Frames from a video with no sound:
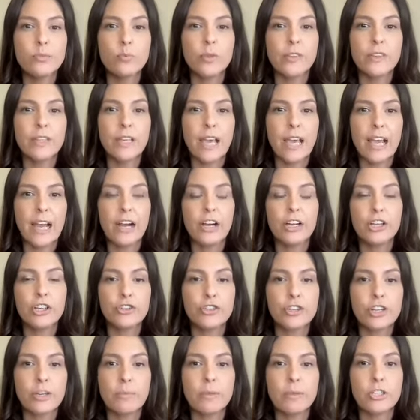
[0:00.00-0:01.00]
with the care and
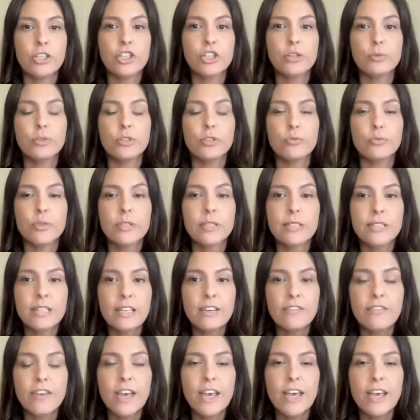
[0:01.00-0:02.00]
treatment she was
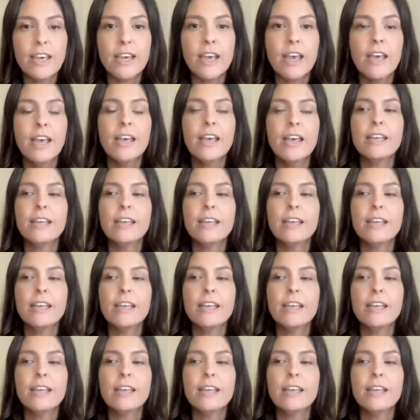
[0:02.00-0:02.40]
receiving,